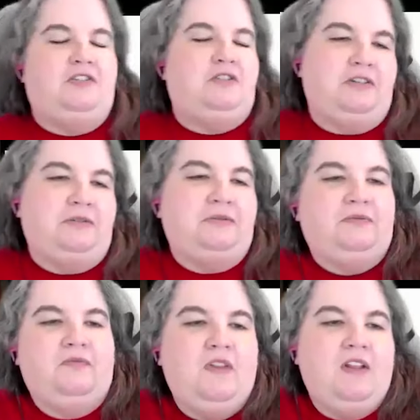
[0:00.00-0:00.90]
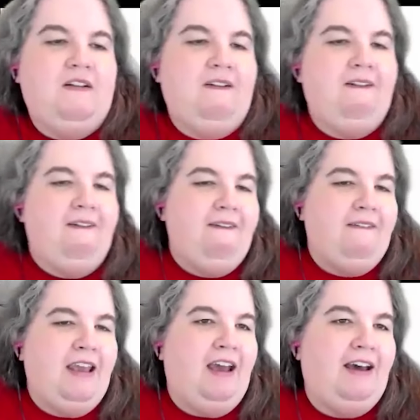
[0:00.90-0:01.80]
so. true.
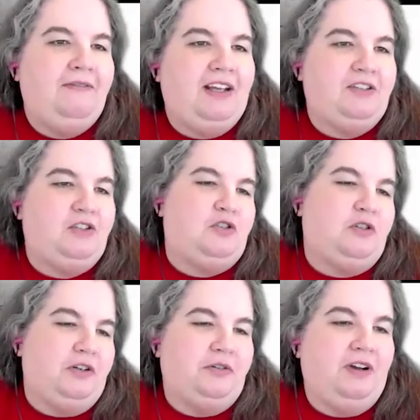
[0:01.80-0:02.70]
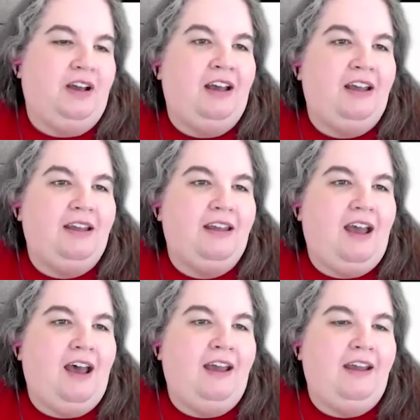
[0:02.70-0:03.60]
Yeah, that's true. Uh,
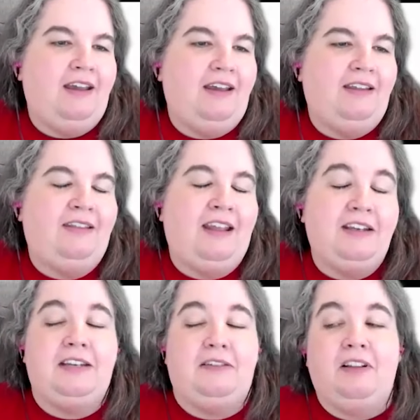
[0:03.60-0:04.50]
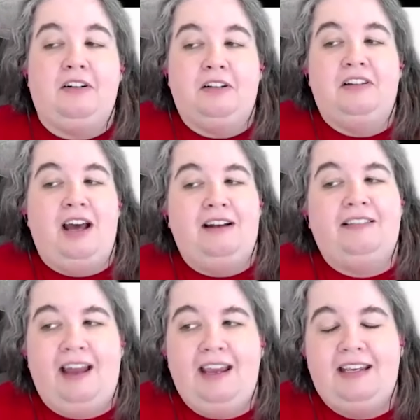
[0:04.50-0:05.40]
I they did look a lot
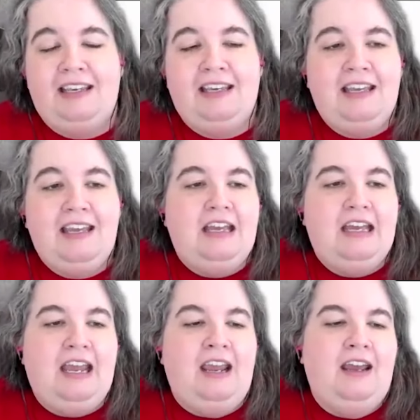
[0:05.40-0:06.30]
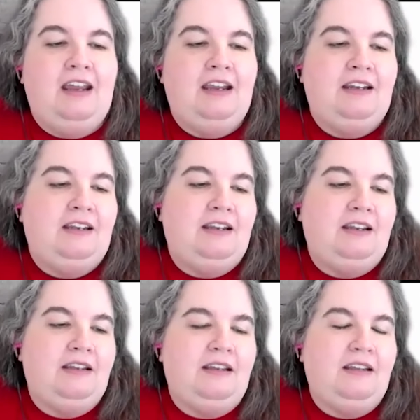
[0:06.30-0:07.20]
alike, and
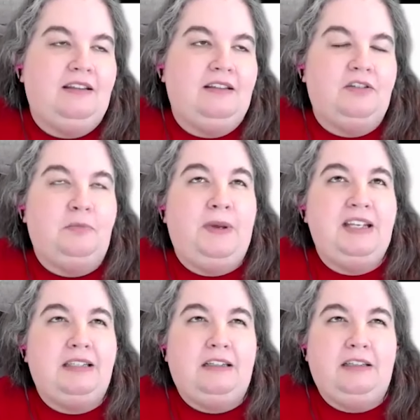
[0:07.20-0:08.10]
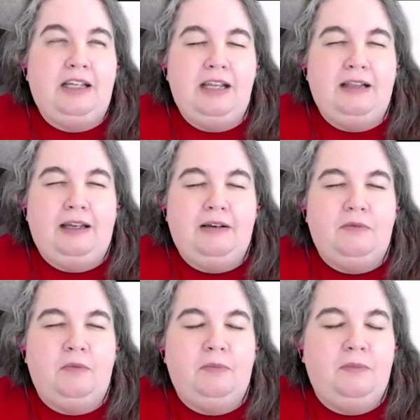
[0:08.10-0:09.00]
so basically,
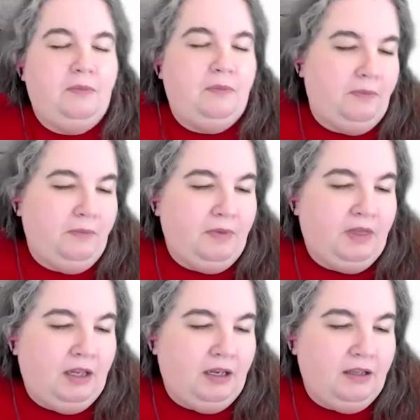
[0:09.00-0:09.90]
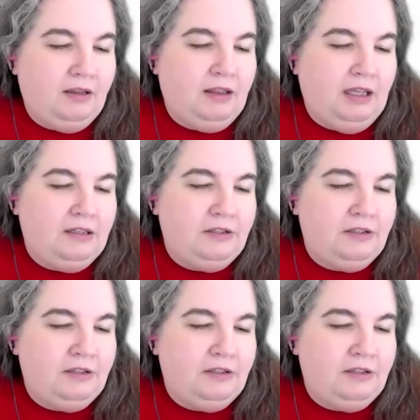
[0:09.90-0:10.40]
like the, the